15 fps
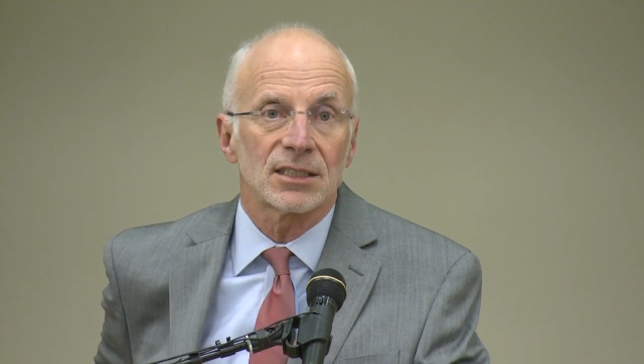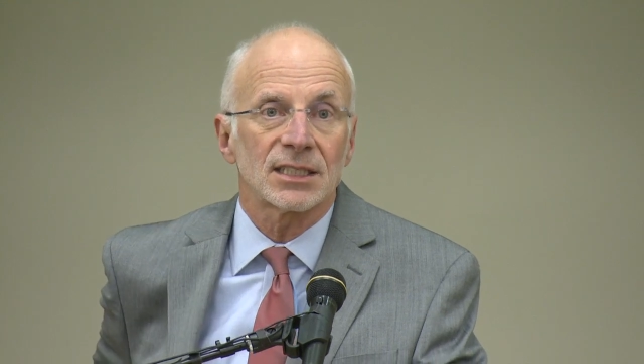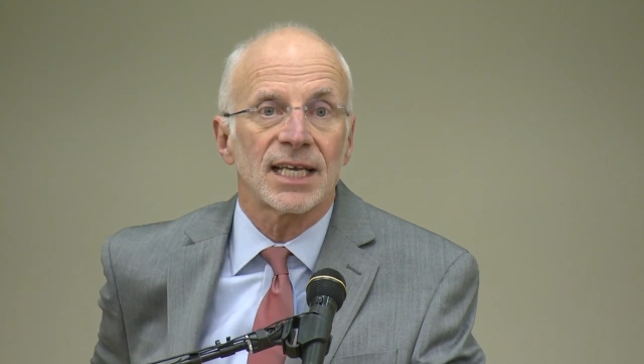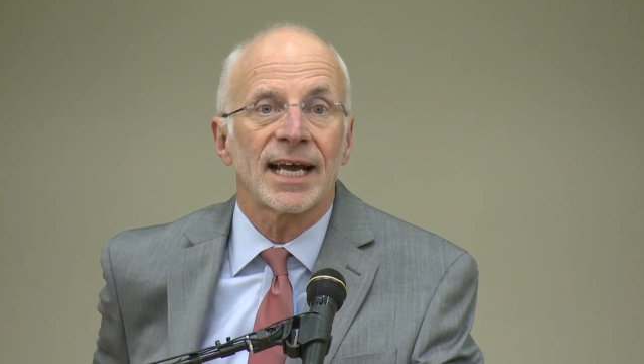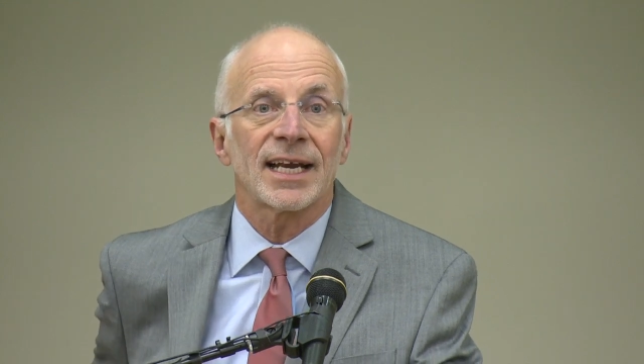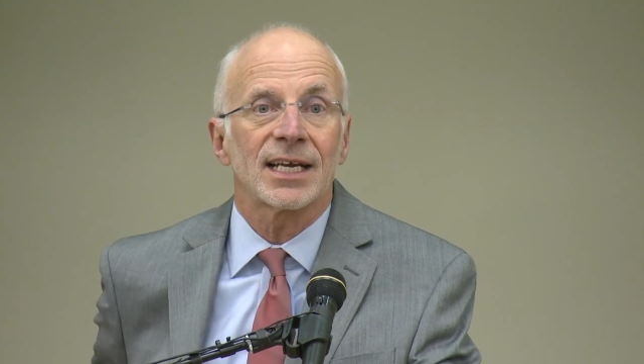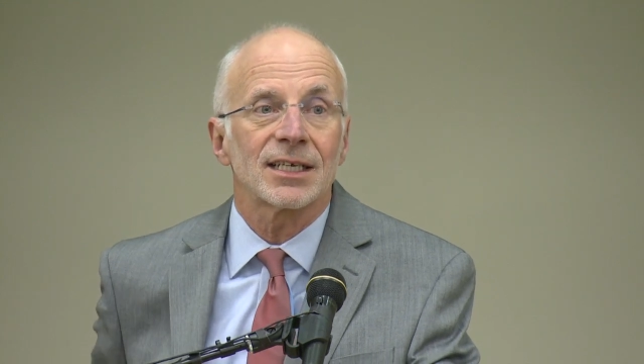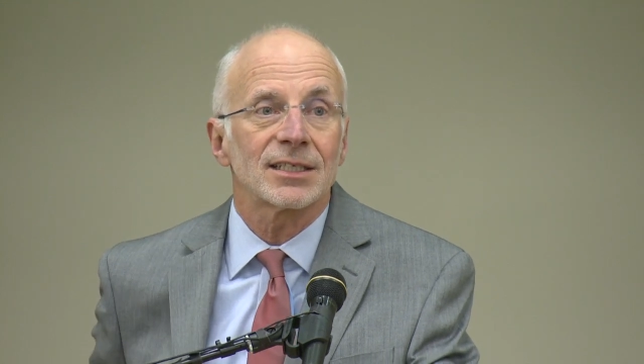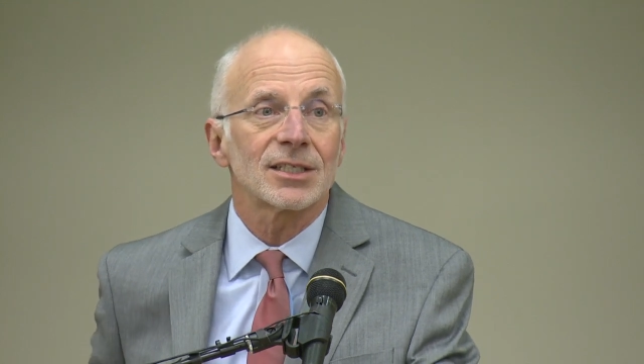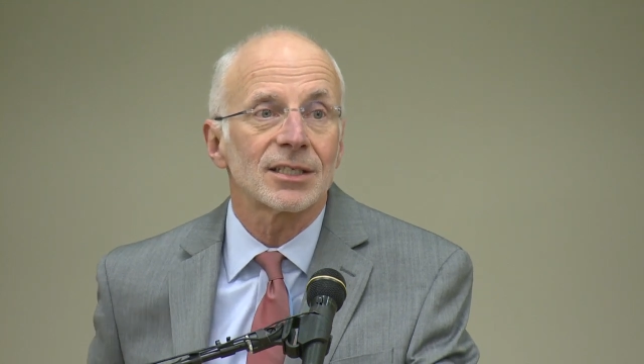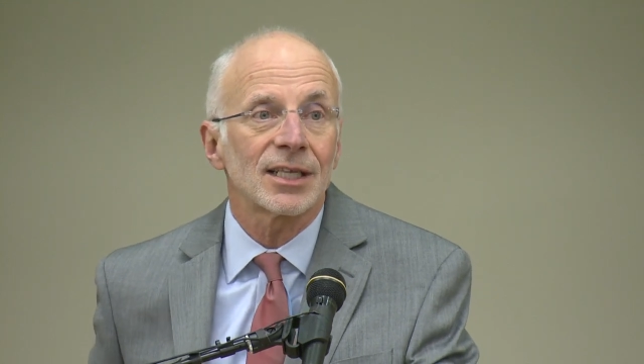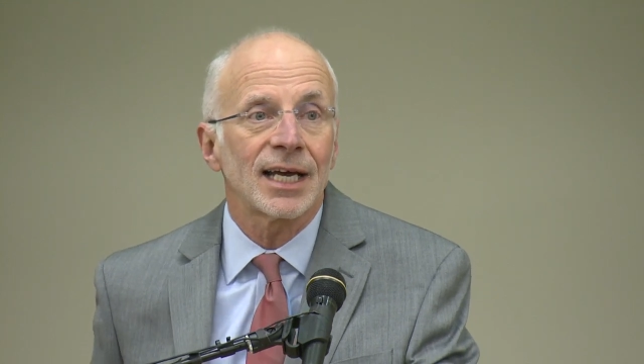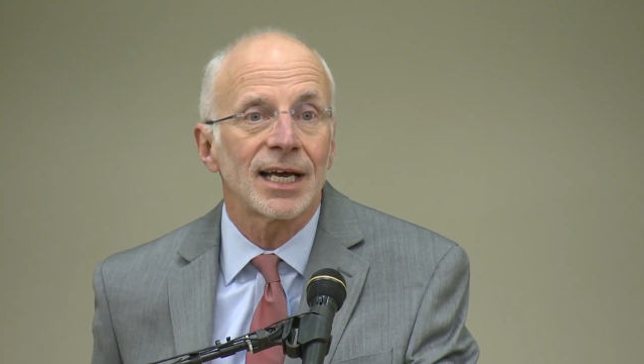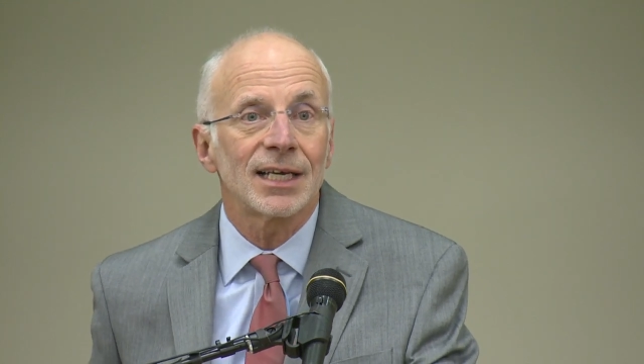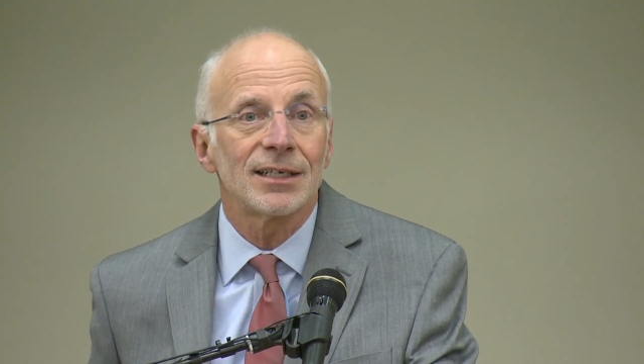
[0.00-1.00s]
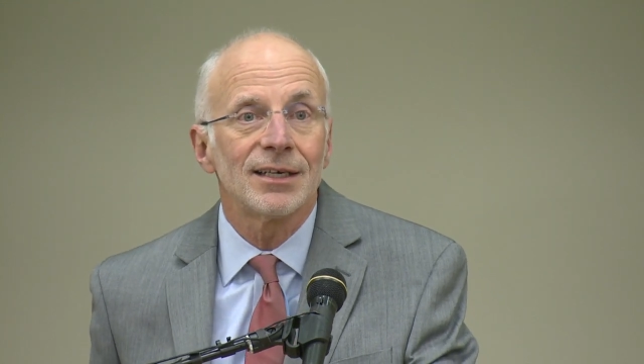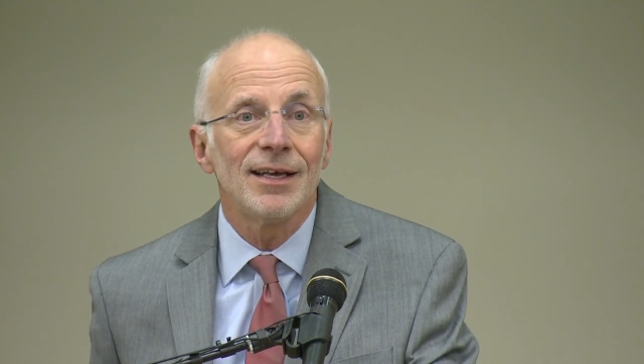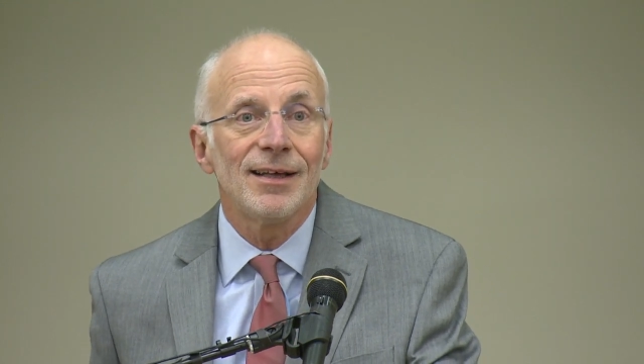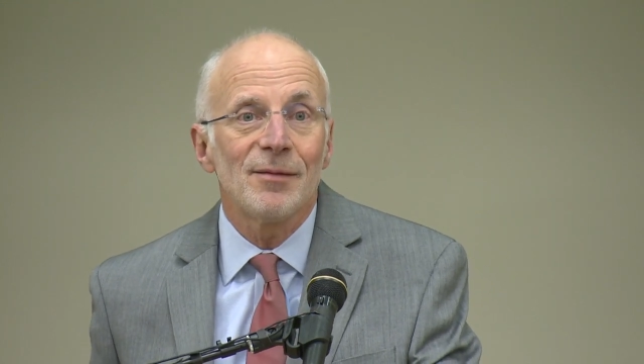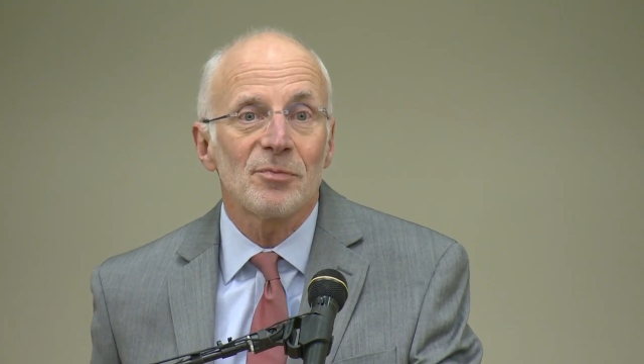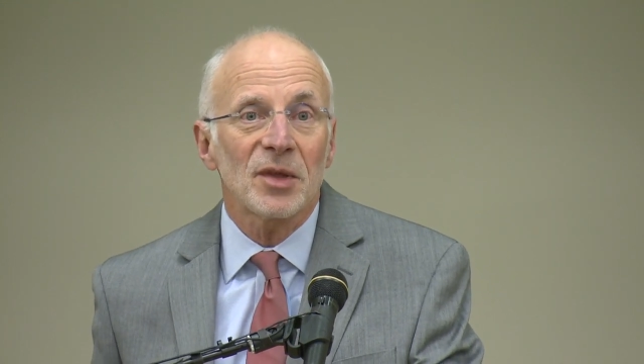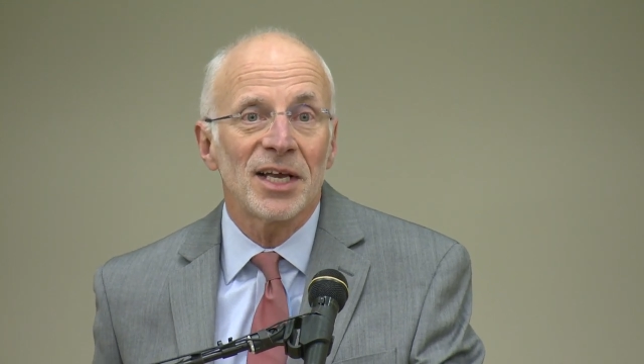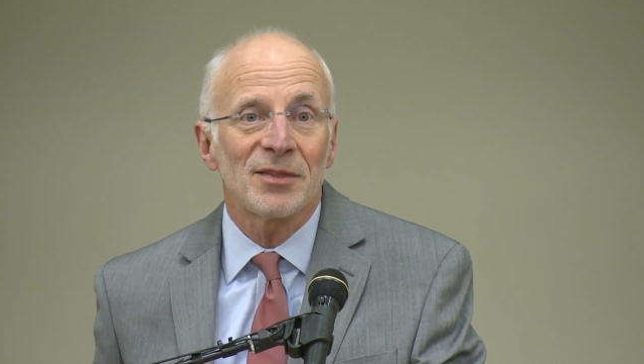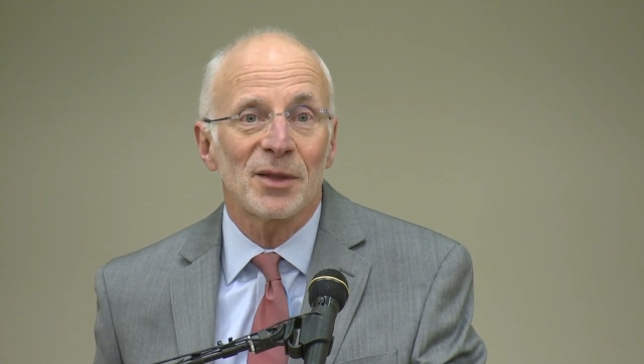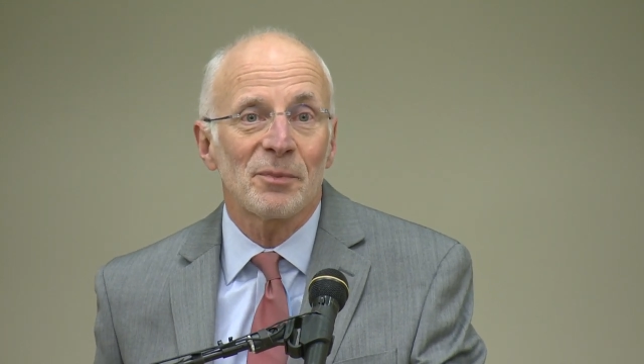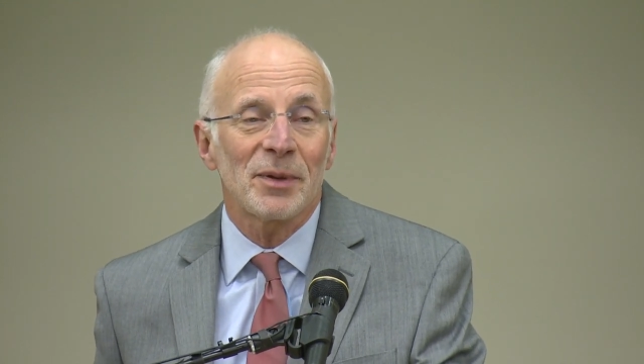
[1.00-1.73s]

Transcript: settings than in the